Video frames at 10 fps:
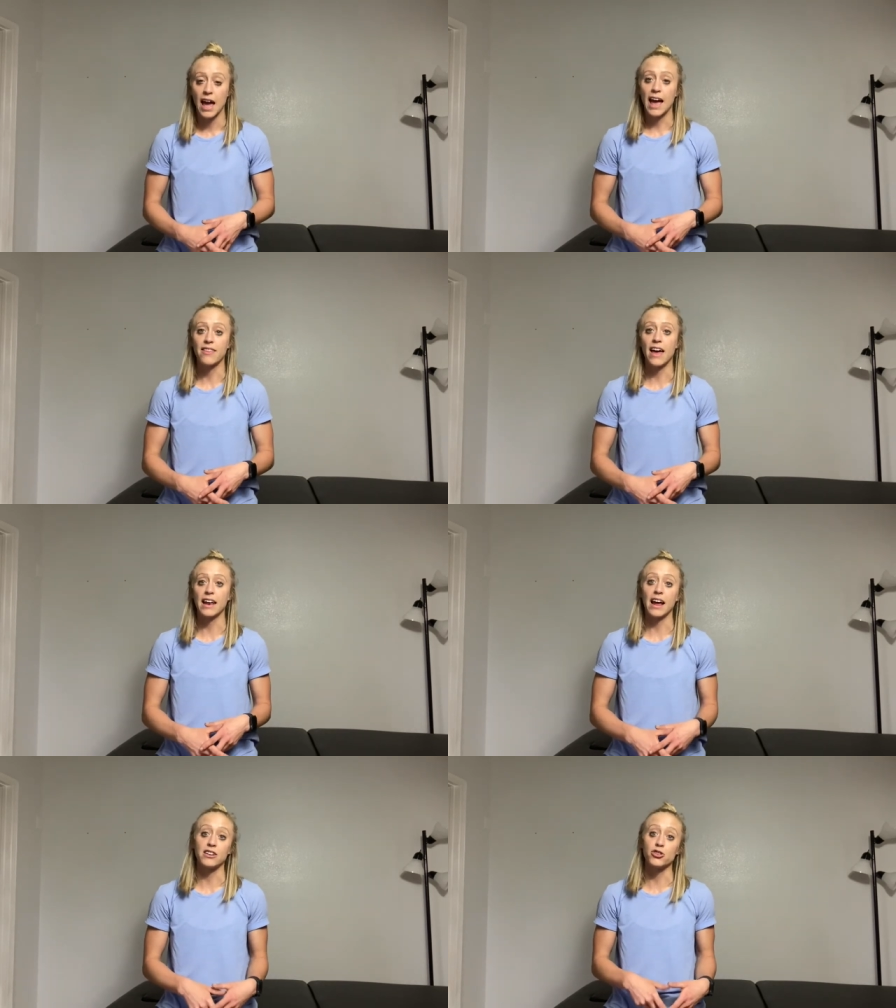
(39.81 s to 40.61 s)
And
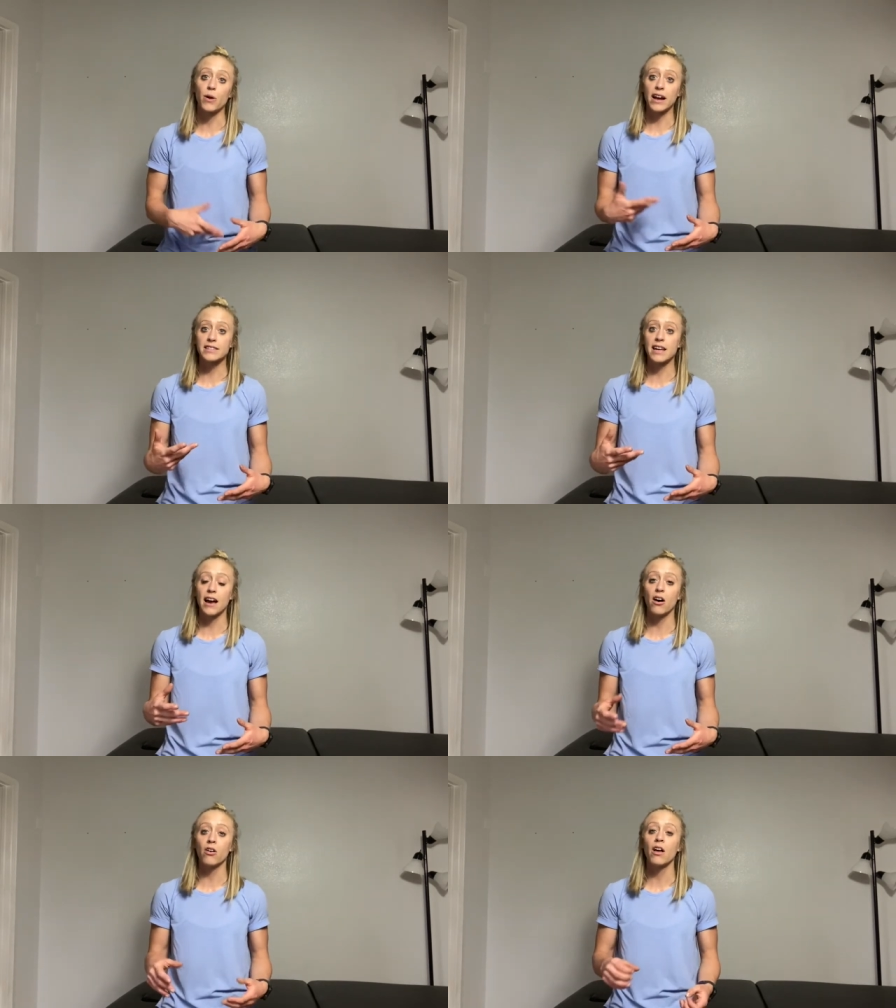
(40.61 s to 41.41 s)
then as you
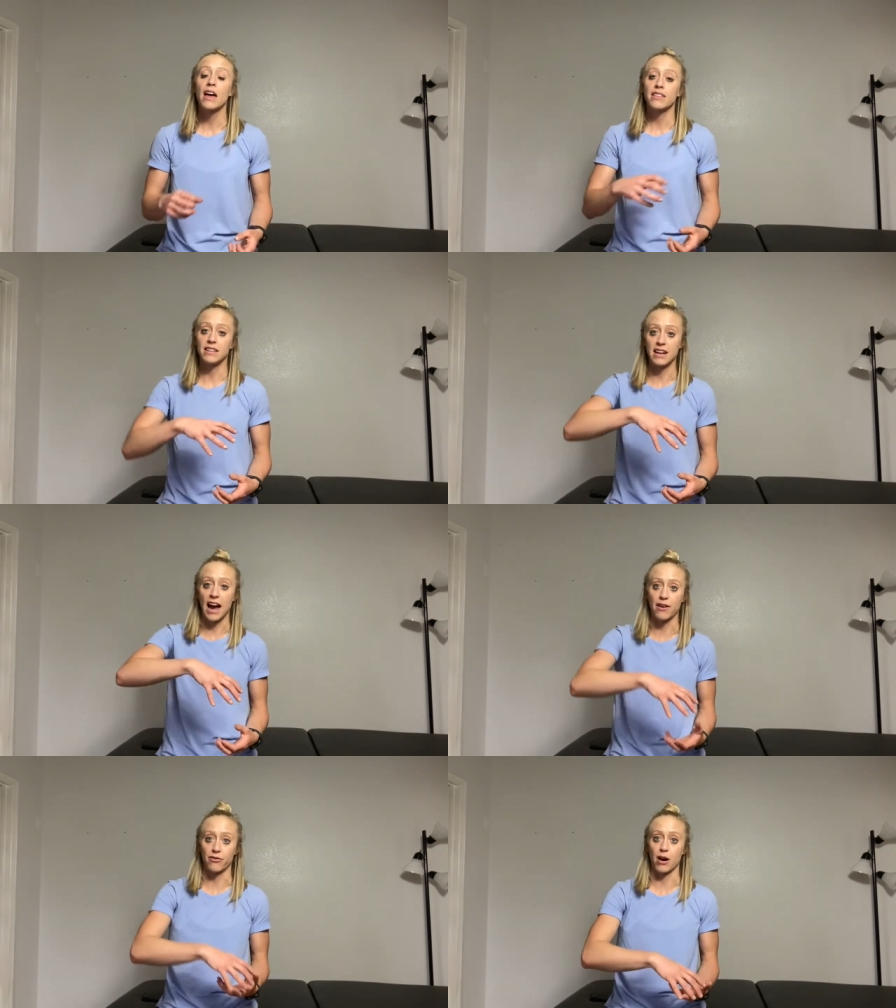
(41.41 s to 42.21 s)
exhale, the
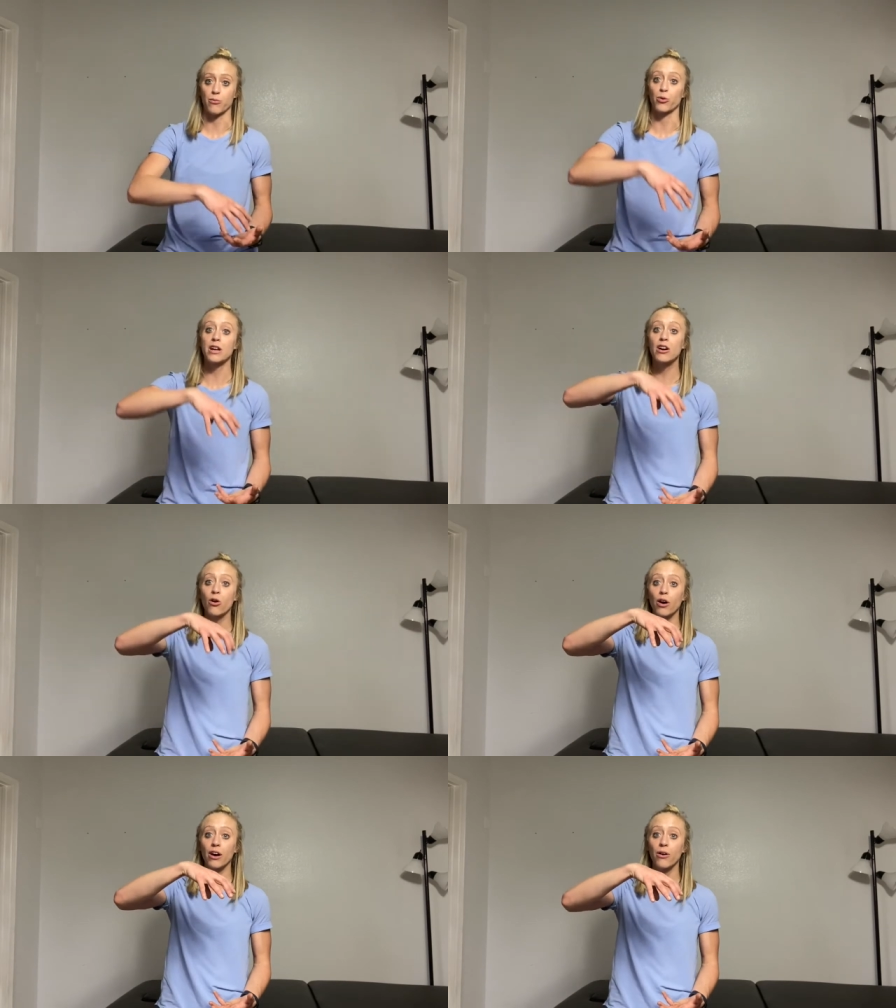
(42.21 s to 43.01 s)
diaphragm
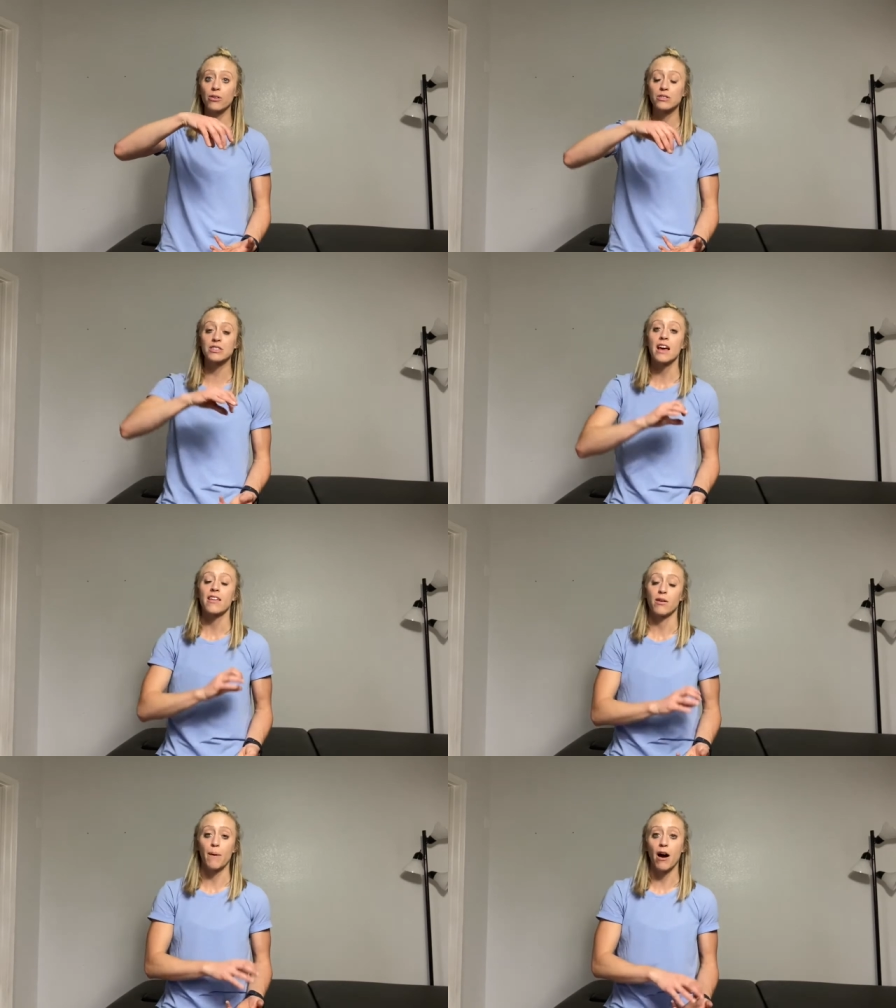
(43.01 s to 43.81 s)
recoils,
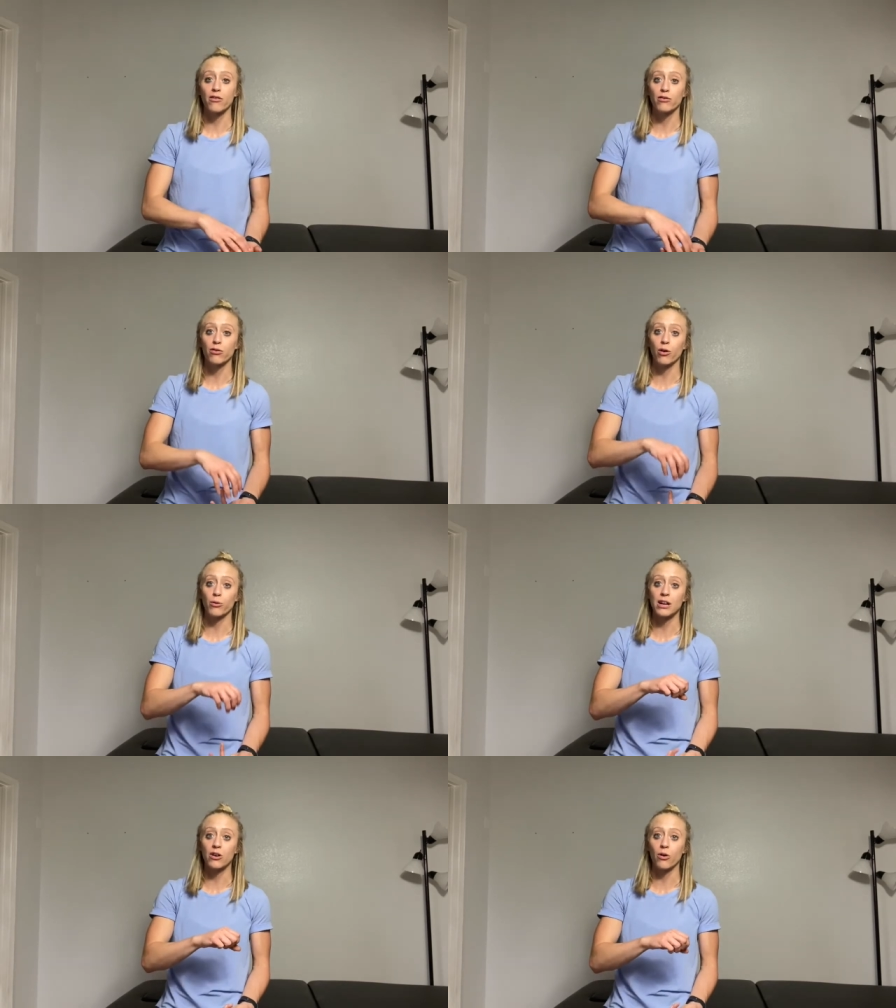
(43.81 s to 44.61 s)
the pelvic floor
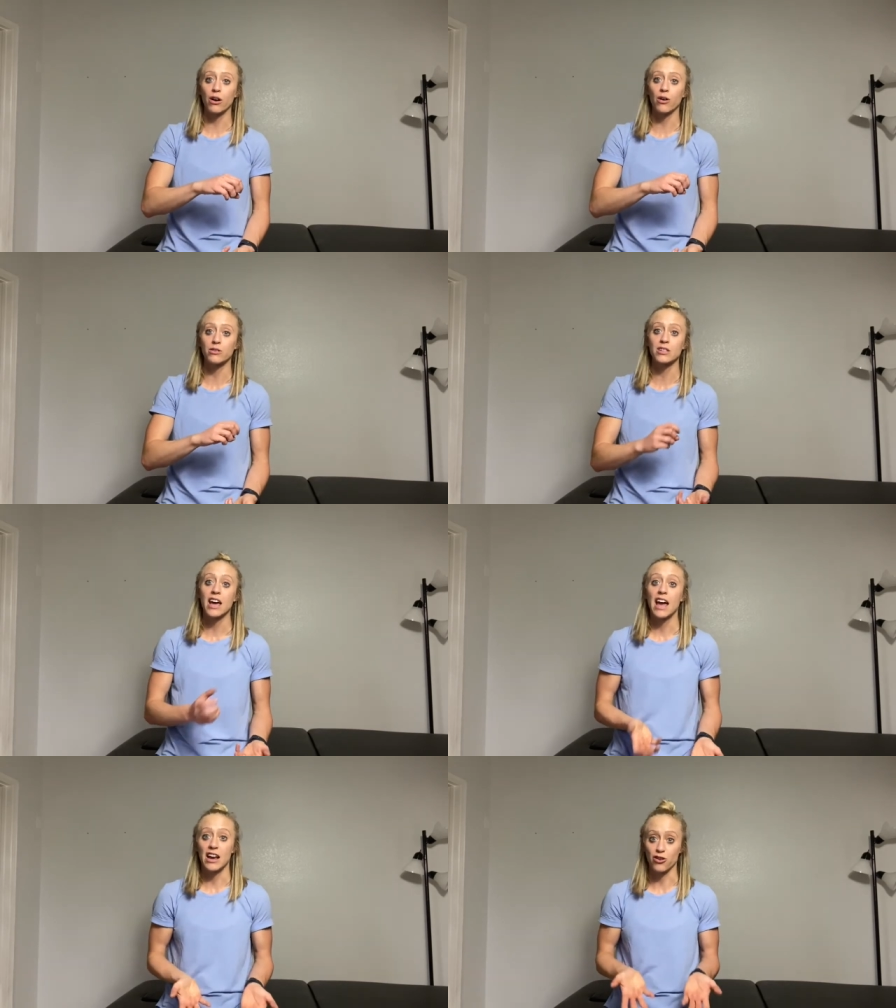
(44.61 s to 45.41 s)
recoils,
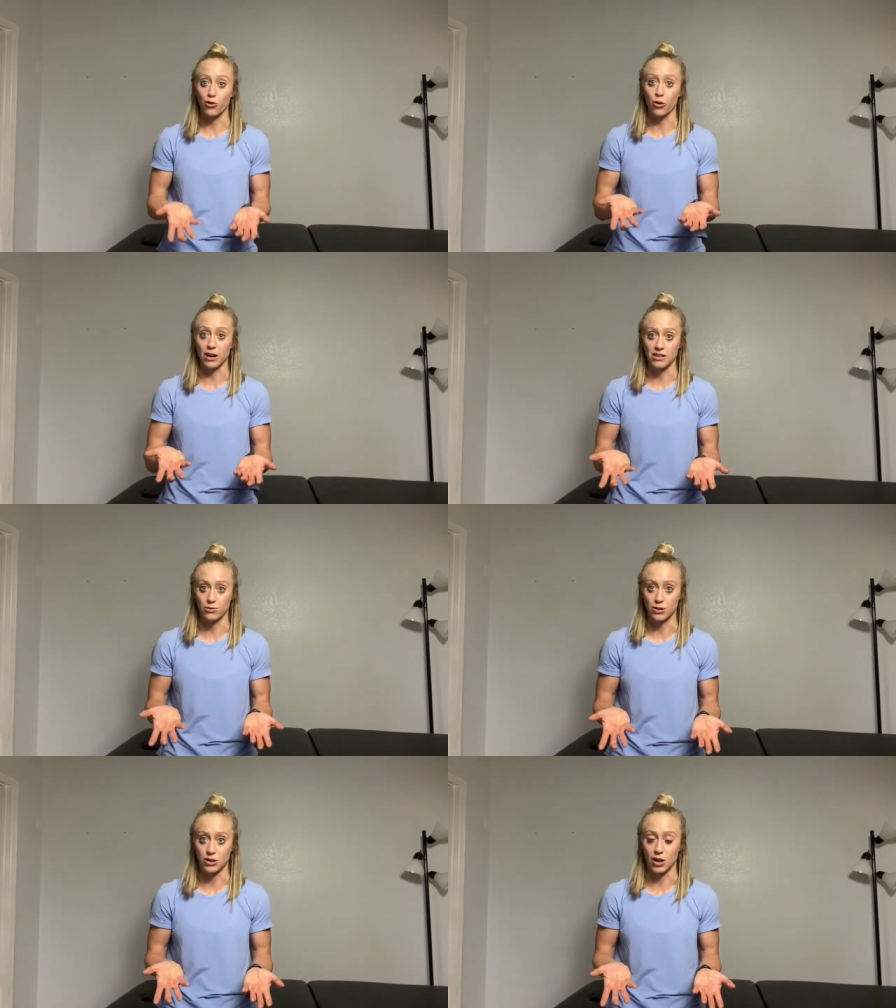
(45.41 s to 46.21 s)
and your organs
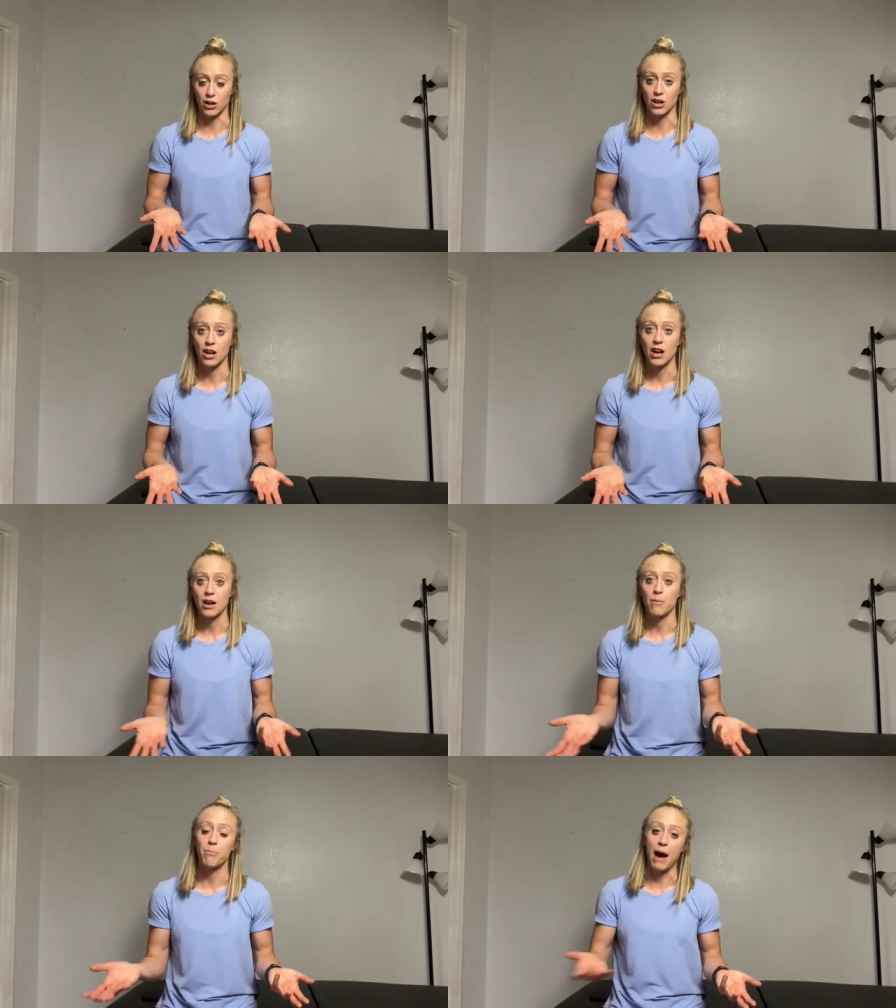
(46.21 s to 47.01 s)
return
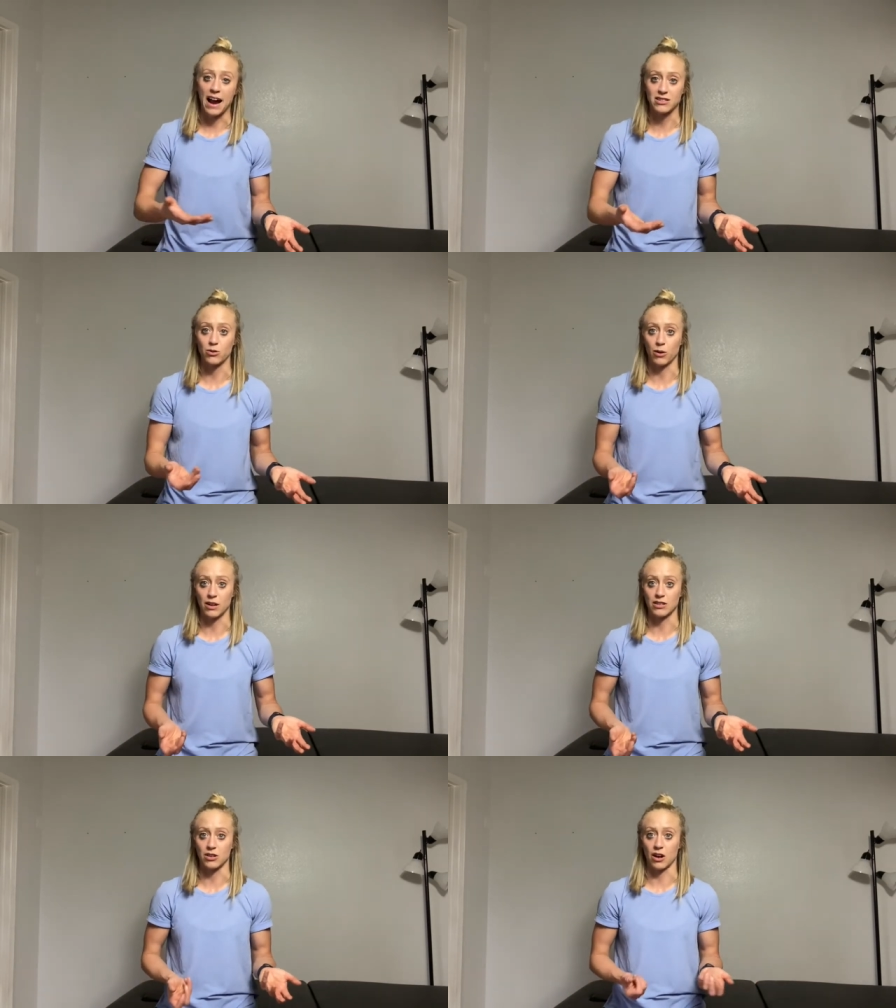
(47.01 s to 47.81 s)
back to where they
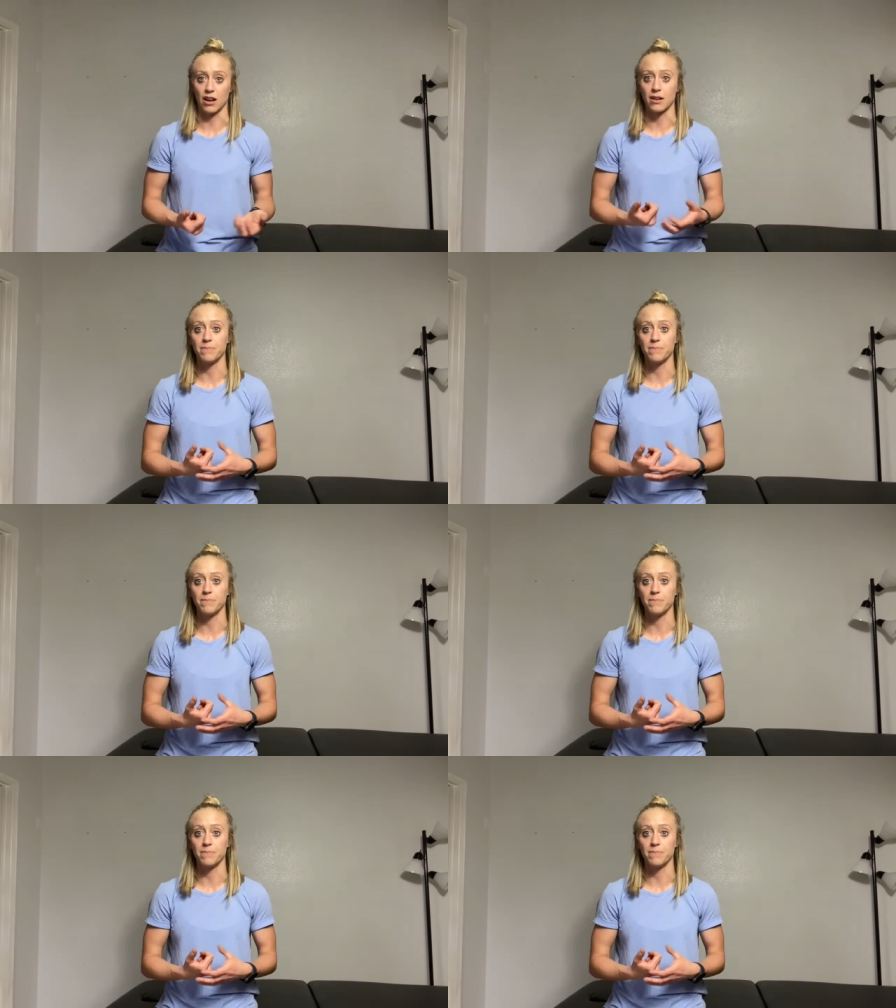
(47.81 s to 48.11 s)
started.